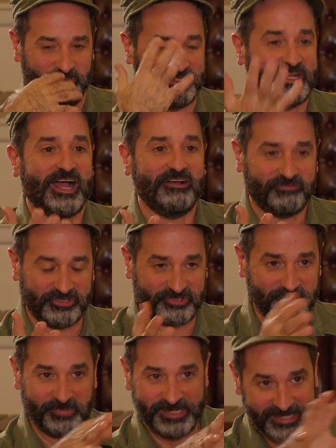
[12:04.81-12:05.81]
conference,
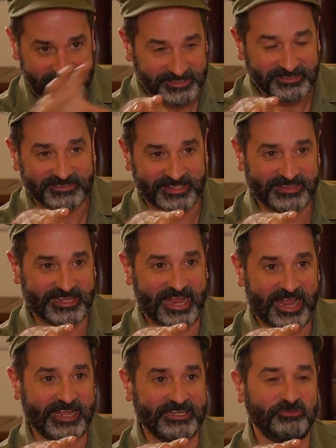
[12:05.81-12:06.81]
the meeting that they had,